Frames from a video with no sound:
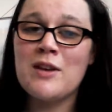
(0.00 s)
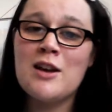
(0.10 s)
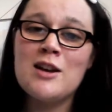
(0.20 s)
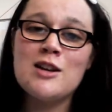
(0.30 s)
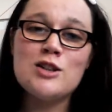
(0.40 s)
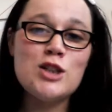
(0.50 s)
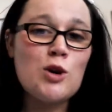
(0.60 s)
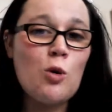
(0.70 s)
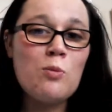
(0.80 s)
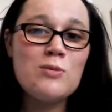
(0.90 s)
she
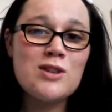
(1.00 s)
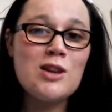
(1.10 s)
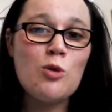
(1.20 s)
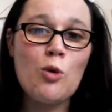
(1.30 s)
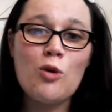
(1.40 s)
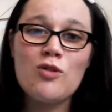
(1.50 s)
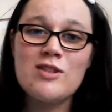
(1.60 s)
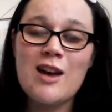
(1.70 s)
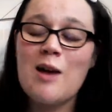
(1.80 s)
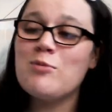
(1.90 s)
comes in all the
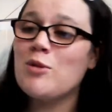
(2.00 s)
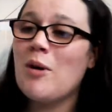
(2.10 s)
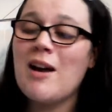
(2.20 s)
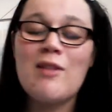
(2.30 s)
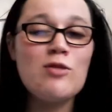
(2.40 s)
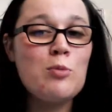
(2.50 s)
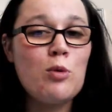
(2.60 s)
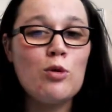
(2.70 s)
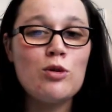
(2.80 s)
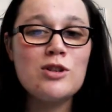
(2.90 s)
time, so I have to
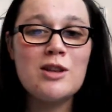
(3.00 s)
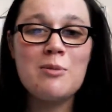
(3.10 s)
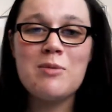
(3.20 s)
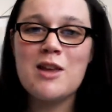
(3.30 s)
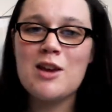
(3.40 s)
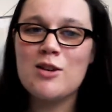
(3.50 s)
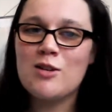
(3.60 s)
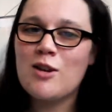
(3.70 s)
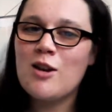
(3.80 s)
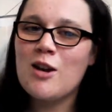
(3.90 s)
pause it and I'm thinking,
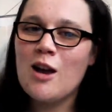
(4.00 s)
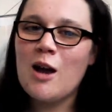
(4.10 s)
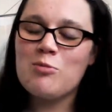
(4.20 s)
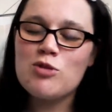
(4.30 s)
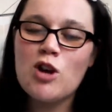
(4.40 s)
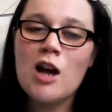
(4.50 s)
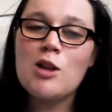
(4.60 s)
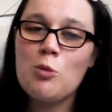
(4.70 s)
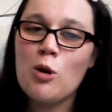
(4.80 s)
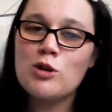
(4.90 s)
I'm trying to
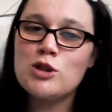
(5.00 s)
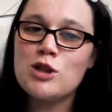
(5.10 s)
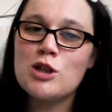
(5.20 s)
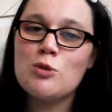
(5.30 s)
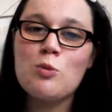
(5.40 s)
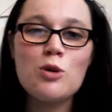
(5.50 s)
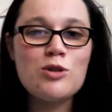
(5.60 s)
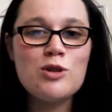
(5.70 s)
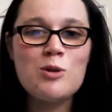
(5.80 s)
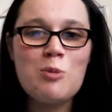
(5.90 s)
watch this. What do you
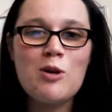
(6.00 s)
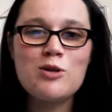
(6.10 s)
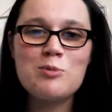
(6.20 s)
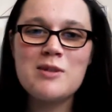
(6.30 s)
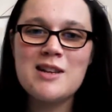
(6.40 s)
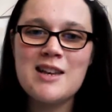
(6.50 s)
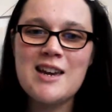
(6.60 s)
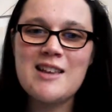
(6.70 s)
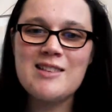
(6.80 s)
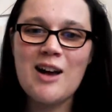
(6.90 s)
possibly need
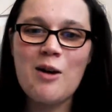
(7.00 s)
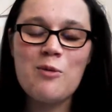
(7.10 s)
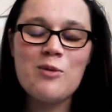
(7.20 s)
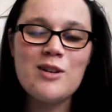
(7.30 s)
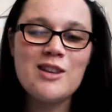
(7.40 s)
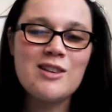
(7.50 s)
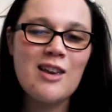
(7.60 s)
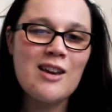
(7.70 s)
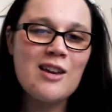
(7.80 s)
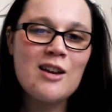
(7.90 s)
now? And it's like,
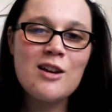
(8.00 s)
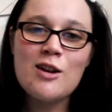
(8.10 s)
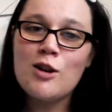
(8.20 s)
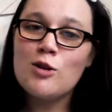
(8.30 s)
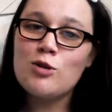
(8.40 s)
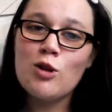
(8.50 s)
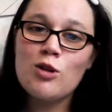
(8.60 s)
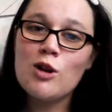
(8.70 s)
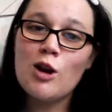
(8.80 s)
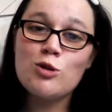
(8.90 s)
nothing.
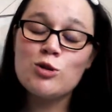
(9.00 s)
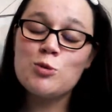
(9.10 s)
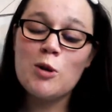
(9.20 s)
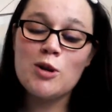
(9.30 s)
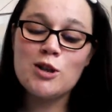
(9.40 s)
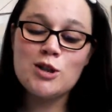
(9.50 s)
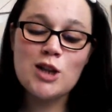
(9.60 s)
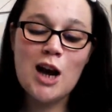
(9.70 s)
I just want to chat.